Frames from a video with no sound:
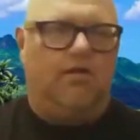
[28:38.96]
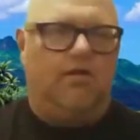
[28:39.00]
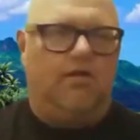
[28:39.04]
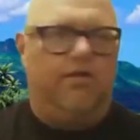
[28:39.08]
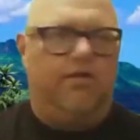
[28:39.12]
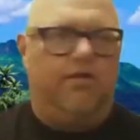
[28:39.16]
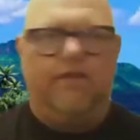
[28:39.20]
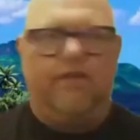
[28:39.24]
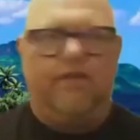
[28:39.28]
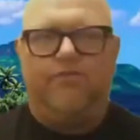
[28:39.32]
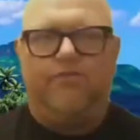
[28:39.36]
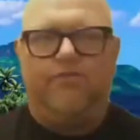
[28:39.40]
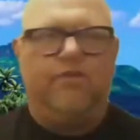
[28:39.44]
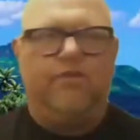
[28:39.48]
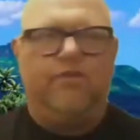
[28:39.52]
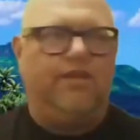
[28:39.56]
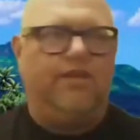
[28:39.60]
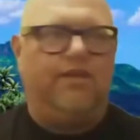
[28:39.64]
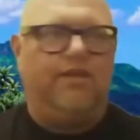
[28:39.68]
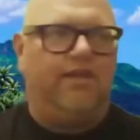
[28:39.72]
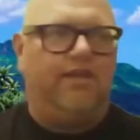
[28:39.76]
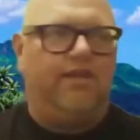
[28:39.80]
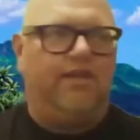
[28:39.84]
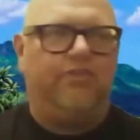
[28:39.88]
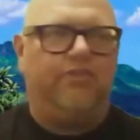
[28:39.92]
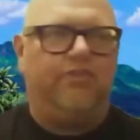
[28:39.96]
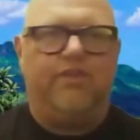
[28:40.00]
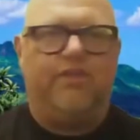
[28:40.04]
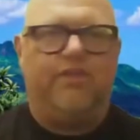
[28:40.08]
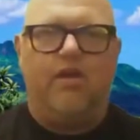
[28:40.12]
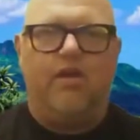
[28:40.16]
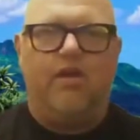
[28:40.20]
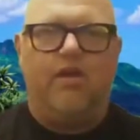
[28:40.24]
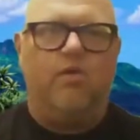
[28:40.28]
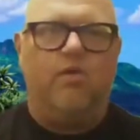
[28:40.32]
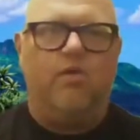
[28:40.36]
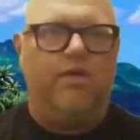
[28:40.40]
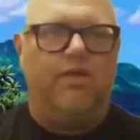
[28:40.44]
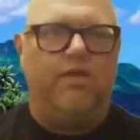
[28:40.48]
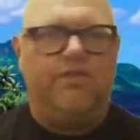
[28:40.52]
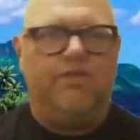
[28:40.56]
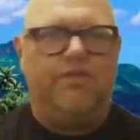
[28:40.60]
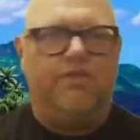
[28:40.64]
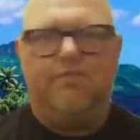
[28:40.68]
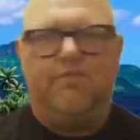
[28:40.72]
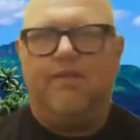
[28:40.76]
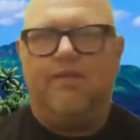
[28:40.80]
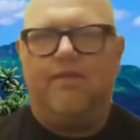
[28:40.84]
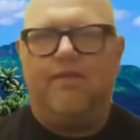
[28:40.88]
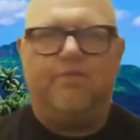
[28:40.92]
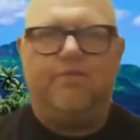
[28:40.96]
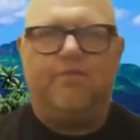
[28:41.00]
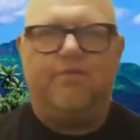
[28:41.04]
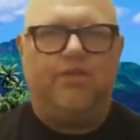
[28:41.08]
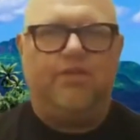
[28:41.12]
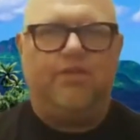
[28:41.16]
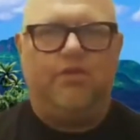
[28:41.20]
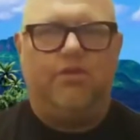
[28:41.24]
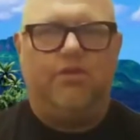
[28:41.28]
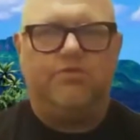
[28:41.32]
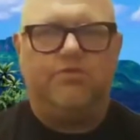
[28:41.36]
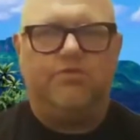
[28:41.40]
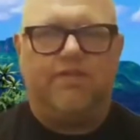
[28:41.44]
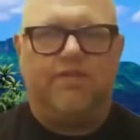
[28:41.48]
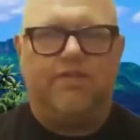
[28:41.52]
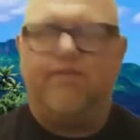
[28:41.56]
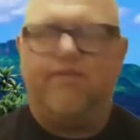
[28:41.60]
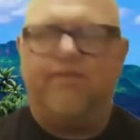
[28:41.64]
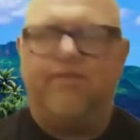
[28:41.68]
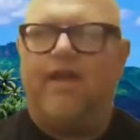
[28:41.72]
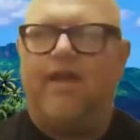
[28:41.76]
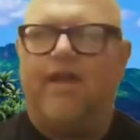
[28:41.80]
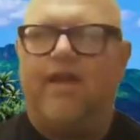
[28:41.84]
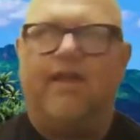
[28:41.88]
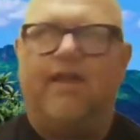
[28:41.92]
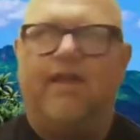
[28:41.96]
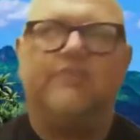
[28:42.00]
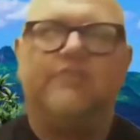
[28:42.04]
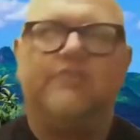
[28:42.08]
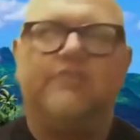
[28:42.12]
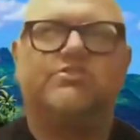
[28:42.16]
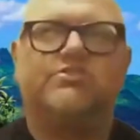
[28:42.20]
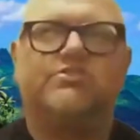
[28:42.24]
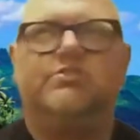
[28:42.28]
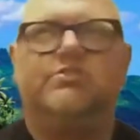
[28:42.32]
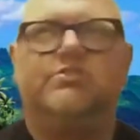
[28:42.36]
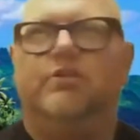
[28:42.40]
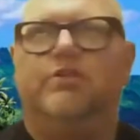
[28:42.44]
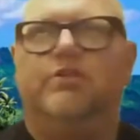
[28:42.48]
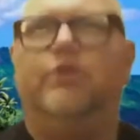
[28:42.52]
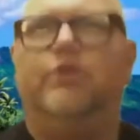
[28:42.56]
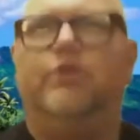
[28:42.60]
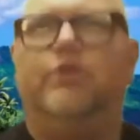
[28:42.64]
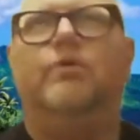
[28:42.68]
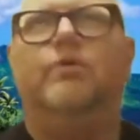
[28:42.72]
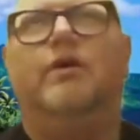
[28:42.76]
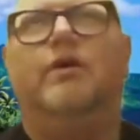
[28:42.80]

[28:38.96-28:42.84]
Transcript: yeah, if you need anything OE that might be used, they've got a slew